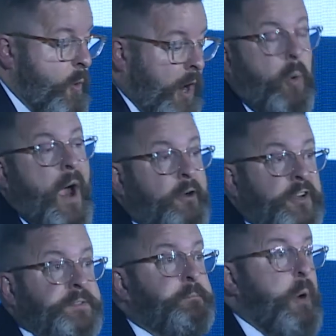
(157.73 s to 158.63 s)
who acquired
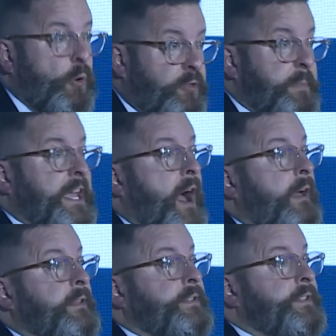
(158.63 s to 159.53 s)
us both
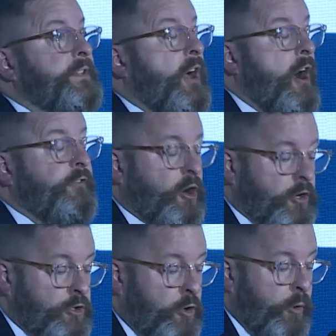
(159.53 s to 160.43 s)
because of our
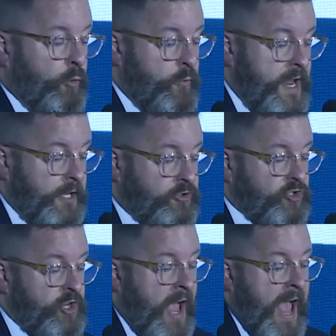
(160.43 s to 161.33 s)
global
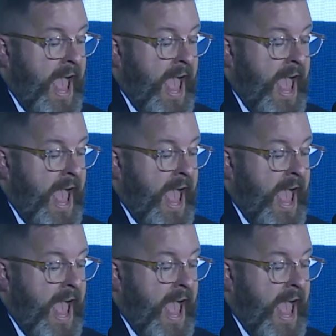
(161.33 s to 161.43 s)
reach